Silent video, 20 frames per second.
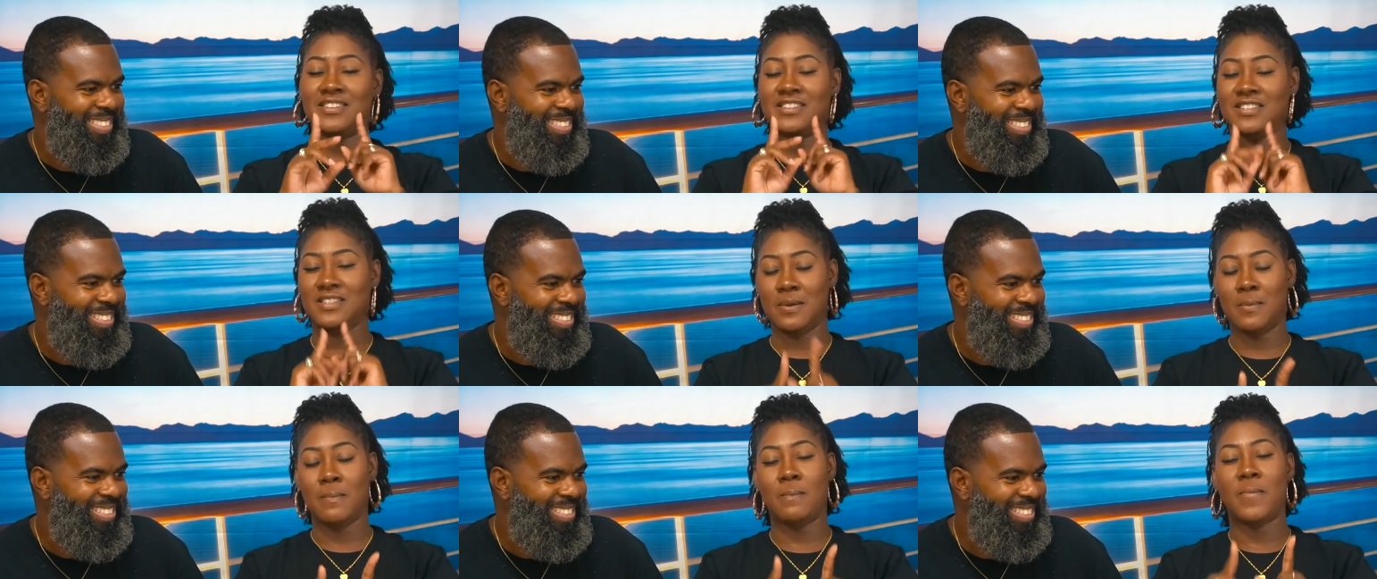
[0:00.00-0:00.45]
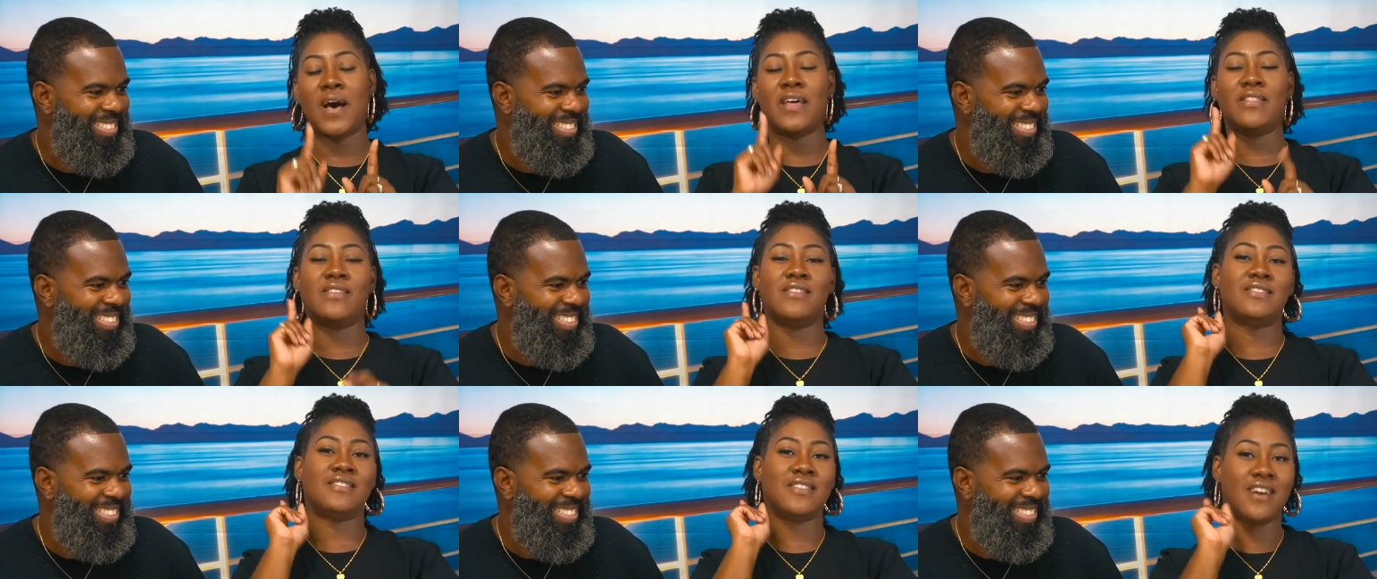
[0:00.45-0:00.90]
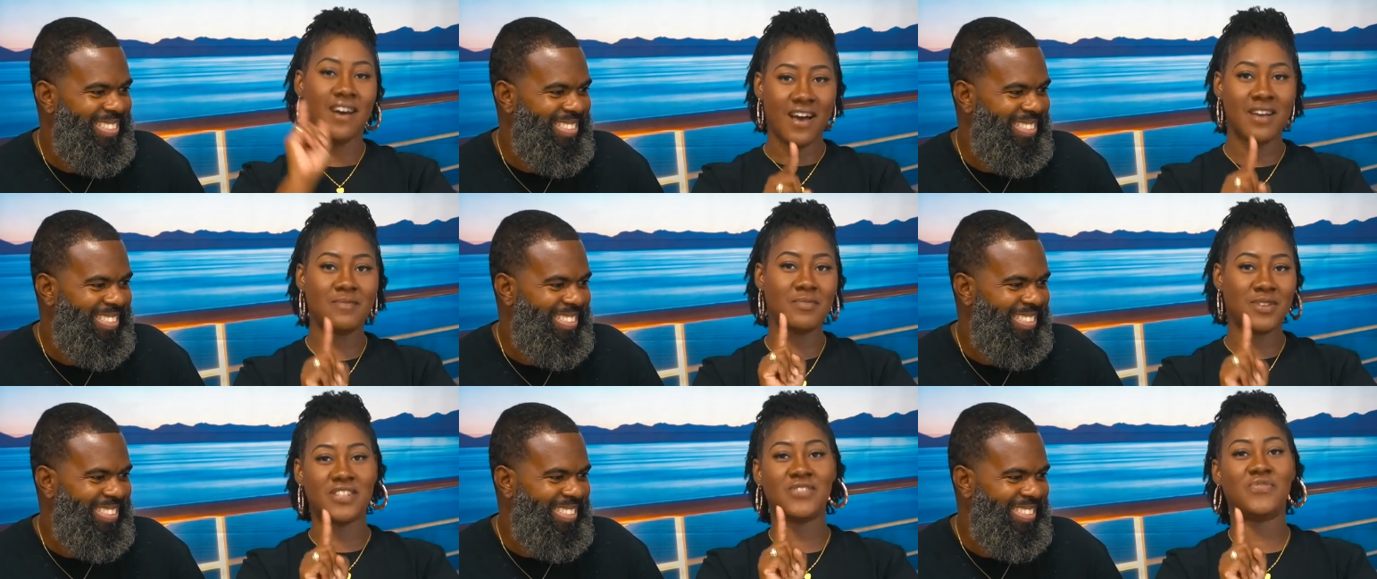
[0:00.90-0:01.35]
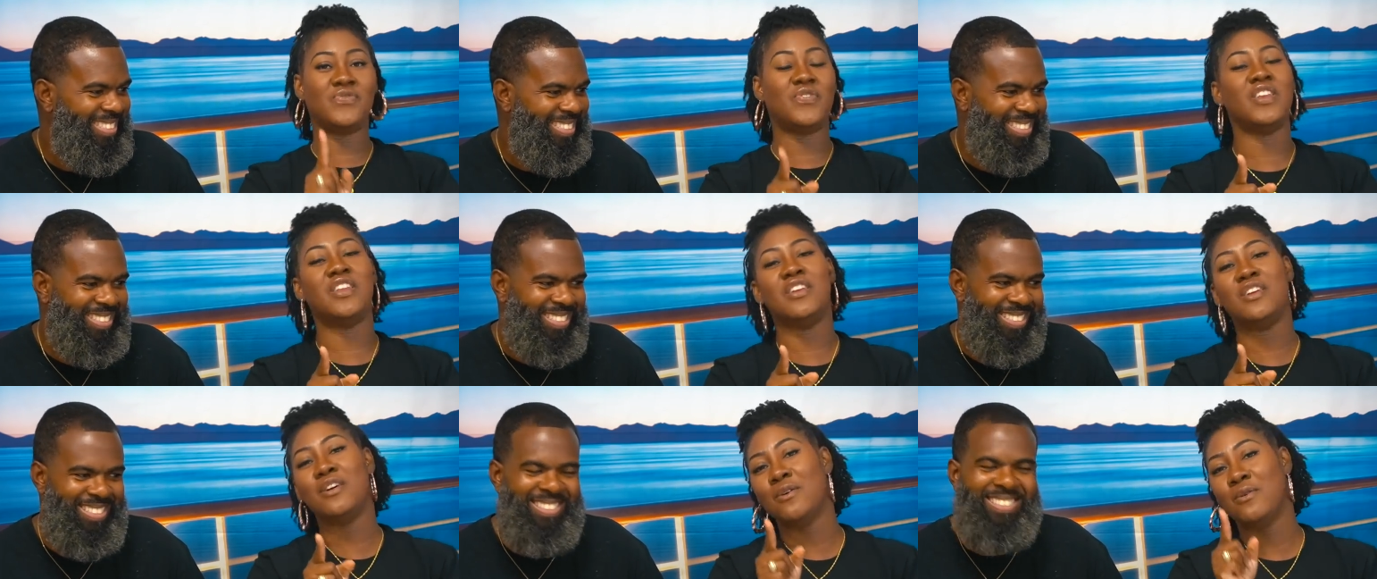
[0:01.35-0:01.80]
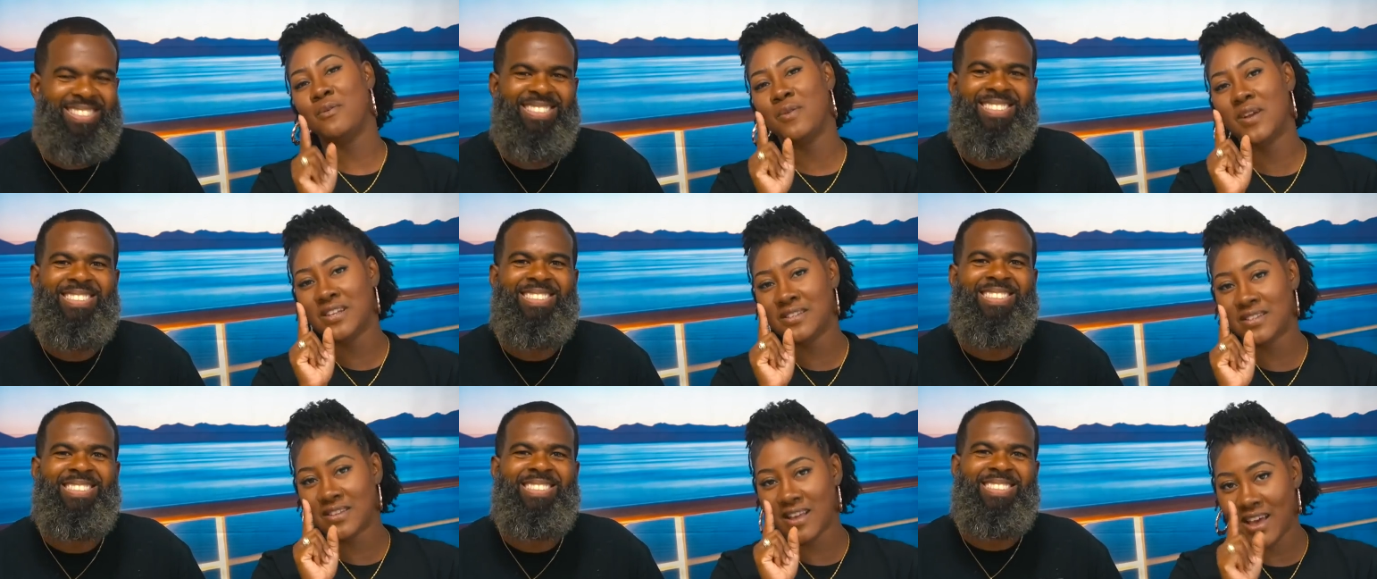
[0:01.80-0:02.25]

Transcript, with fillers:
Speaker 1: Listen, by the time this video is